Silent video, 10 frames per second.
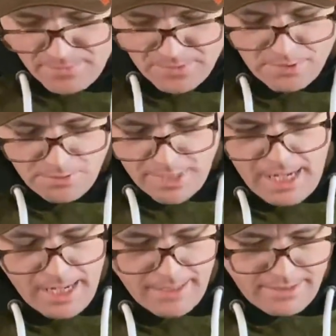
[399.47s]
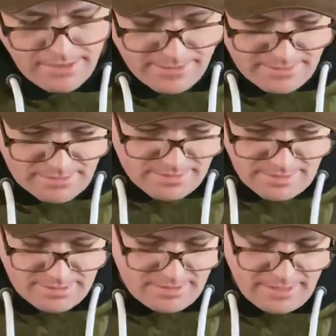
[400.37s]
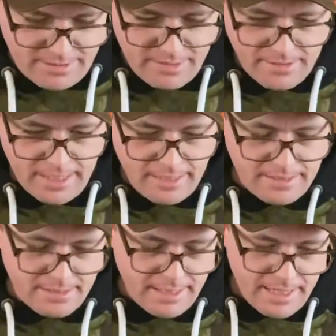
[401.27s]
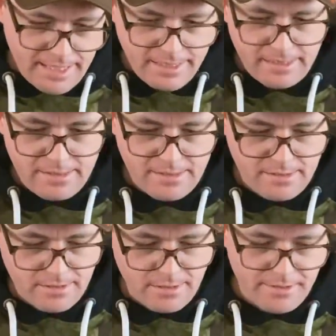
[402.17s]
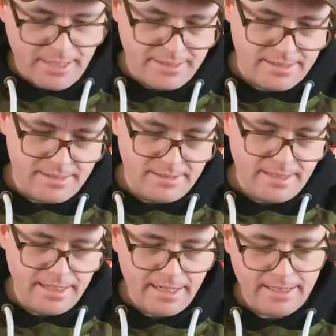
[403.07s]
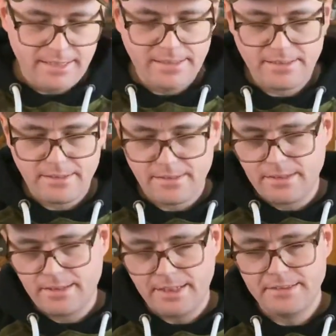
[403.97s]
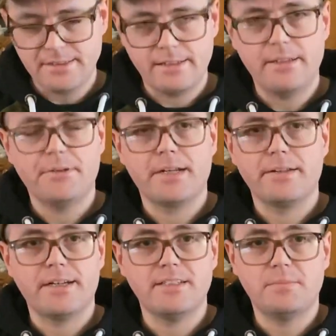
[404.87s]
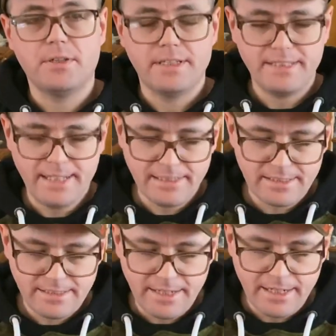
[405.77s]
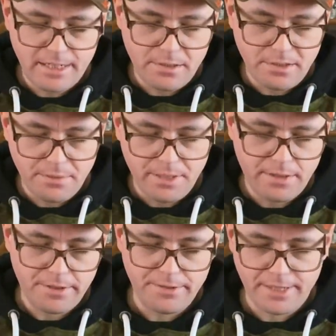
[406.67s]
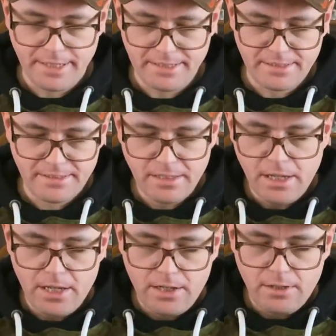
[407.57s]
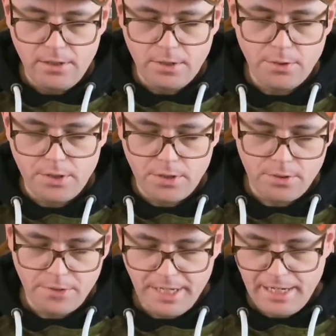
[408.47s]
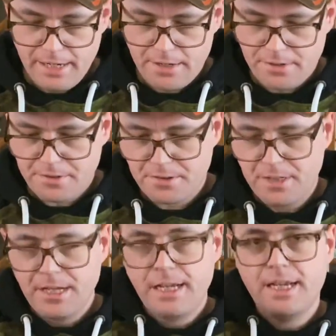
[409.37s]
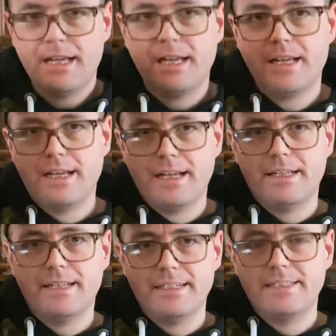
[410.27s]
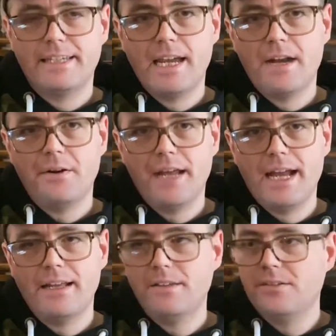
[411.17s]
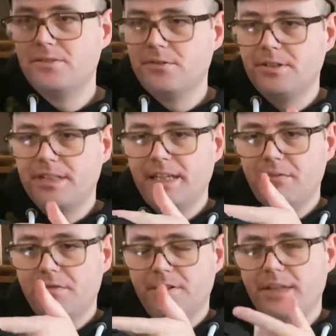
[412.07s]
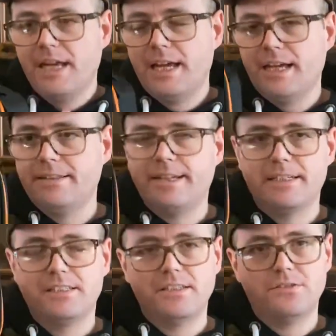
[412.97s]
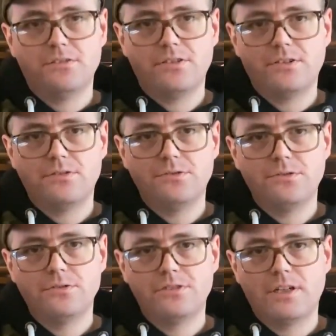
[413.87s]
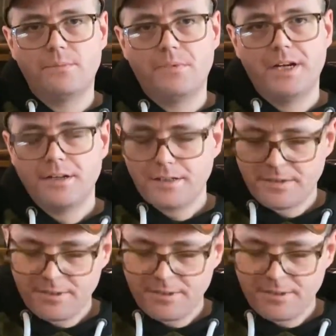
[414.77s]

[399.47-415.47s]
So yeah, it's a nice case, a nice aesthetics, instantly recognizable as Acetech. We got a nice logo here, a nice carry handle, so you can even attach it to somewhere.